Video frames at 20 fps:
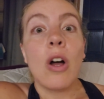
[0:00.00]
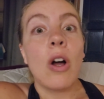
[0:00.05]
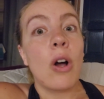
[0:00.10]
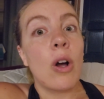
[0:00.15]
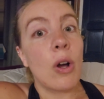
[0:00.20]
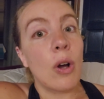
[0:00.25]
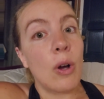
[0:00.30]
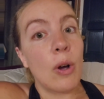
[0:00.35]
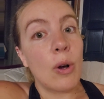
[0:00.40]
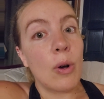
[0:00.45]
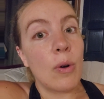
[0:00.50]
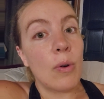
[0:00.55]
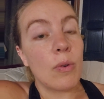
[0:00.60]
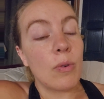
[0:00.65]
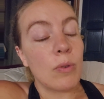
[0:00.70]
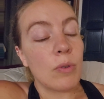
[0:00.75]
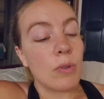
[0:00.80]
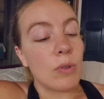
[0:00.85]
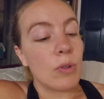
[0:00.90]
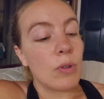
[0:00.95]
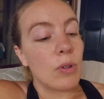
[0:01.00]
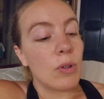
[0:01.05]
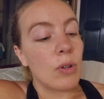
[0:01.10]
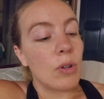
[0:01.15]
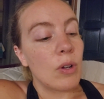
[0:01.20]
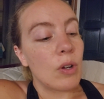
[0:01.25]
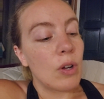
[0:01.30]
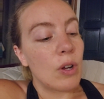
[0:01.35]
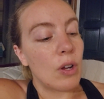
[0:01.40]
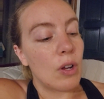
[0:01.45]
Oh,
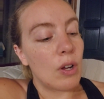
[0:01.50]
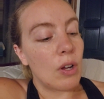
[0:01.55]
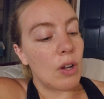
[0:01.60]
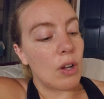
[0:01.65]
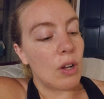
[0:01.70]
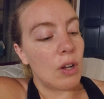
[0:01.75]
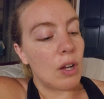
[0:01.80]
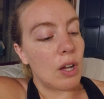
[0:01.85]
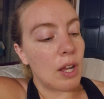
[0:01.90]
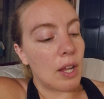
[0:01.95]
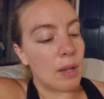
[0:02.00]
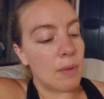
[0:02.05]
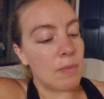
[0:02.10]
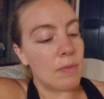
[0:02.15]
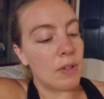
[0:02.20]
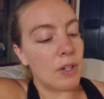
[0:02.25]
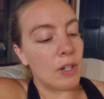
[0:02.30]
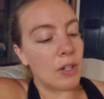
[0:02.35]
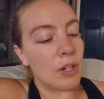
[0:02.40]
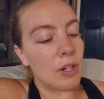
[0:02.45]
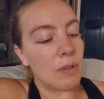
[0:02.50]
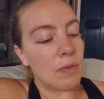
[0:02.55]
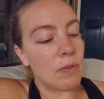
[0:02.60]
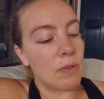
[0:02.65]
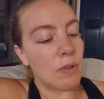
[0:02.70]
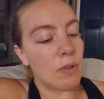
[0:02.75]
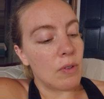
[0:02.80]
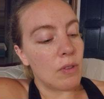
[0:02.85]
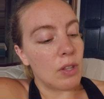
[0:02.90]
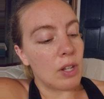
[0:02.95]
I am very
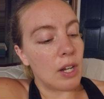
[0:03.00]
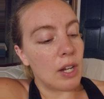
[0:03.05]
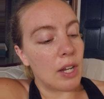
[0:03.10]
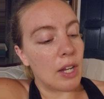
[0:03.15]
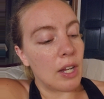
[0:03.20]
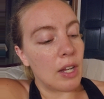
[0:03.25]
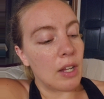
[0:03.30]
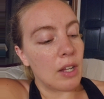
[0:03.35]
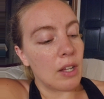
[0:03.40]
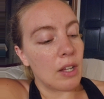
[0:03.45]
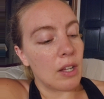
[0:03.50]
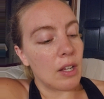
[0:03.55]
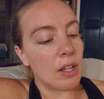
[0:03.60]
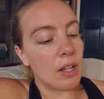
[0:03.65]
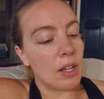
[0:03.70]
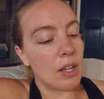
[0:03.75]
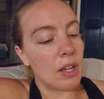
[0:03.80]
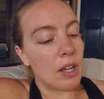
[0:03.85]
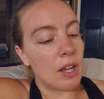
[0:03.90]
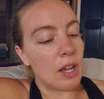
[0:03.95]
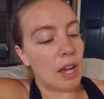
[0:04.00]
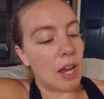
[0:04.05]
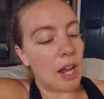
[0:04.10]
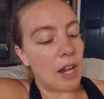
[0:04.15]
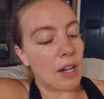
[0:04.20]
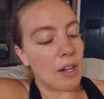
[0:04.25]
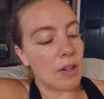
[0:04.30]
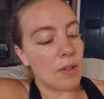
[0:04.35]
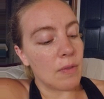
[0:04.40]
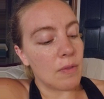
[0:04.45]
grateful that I
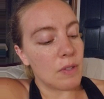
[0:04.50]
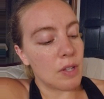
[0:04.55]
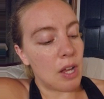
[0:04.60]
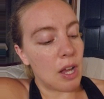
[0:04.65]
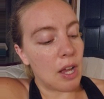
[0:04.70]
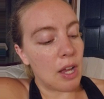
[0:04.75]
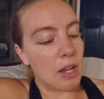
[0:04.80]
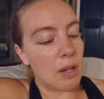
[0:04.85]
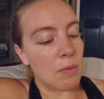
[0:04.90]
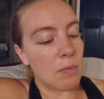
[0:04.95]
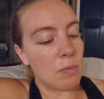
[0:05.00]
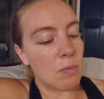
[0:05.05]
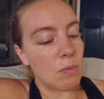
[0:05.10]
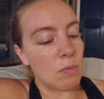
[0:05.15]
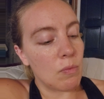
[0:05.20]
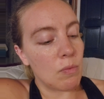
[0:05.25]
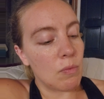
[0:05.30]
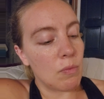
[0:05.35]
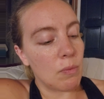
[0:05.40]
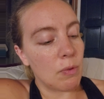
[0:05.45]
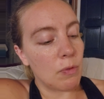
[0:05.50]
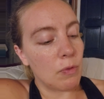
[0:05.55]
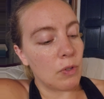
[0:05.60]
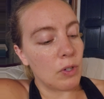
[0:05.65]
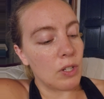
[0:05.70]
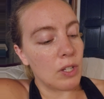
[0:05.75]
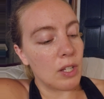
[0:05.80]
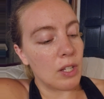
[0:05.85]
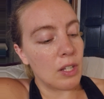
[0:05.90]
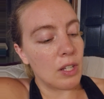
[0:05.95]
had enough time before
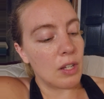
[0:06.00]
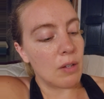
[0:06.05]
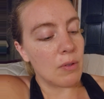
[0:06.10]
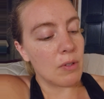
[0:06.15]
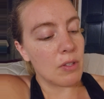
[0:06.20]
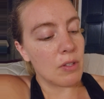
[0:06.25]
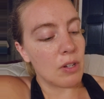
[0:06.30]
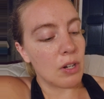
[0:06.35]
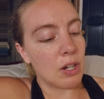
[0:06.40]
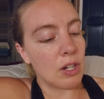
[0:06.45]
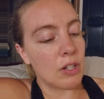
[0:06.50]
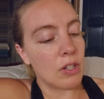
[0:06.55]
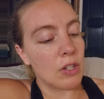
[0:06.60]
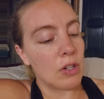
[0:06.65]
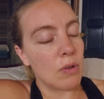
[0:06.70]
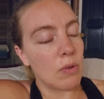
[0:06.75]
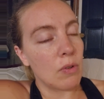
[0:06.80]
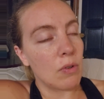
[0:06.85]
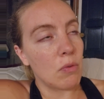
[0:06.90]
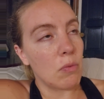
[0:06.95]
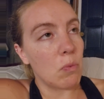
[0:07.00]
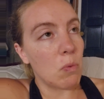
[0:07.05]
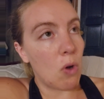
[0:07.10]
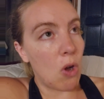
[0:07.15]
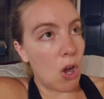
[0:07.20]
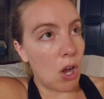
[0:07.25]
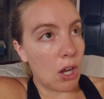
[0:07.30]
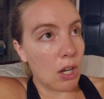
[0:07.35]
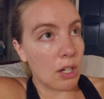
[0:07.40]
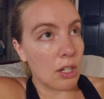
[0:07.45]
D&D was starting to go on a
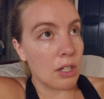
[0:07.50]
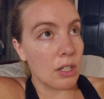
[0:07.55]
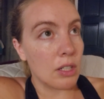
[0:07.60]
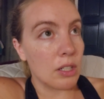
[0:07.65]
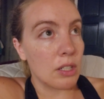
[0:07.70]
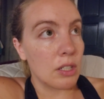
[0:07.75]
walk.